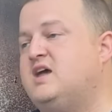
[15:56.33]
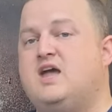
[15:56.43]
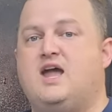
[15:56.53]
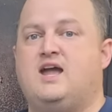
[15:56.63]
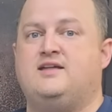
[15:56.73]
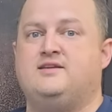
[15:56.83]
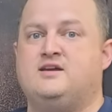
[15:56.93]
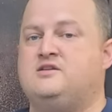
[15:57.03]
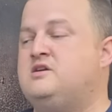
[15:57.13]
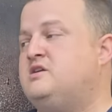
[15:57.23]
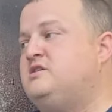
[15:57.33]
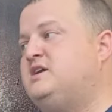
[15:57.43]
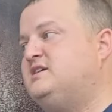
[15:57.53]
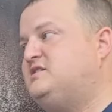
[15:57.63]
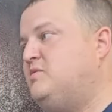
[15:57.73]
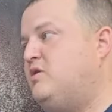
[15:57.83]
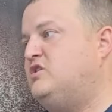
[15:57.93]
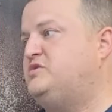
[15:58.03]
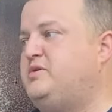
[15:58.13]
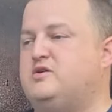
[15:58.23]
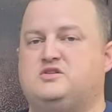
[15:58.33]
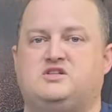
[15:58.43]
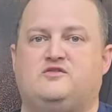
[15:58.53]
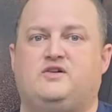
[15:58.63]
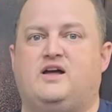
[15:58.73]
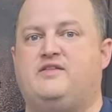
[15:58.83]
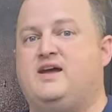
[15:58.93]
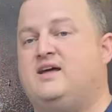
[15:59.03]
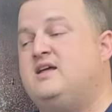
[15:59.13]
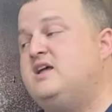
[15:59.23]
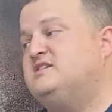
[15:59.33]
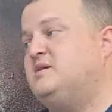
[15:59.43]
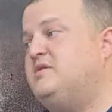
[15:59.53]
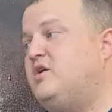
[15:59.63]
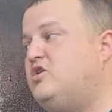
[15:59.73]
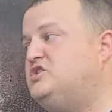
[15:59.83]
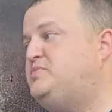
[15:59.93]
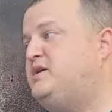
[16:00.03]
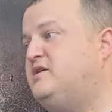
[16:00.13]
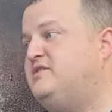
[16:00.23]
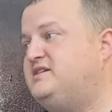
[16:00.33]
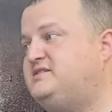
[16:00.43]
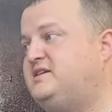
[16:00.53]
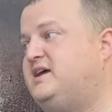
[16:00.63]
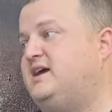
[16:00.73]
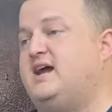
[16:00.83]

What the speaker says: and then you get some orange peel and stuff like that. Some of the orange peel in this today